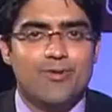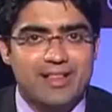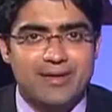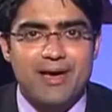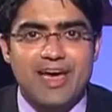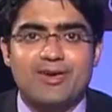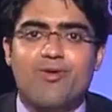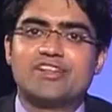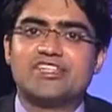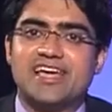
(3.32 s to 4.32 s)
Welcome back. You're
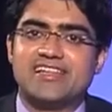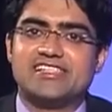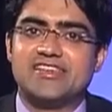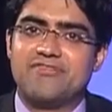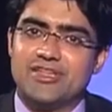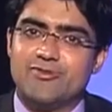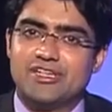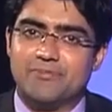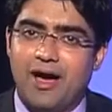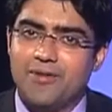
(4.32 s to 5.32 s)
watching NSE
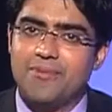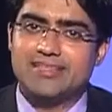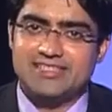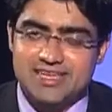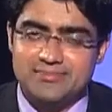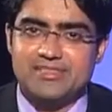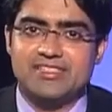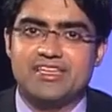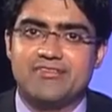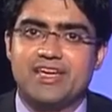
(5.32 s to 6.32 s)
FinWiz powered by
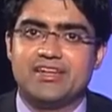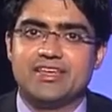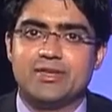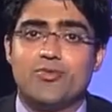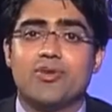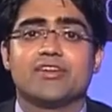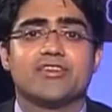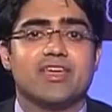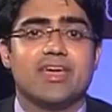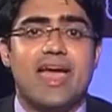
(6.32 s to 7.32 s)
CNBC TV 18. We're
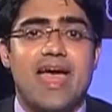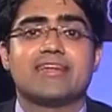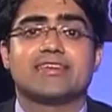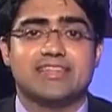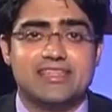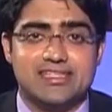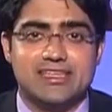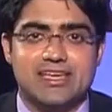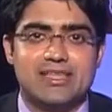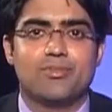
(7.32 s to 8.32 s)
today at
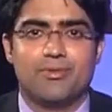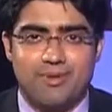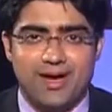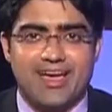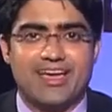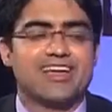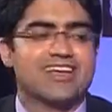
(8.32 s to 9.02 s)
NITIE in Mumbai.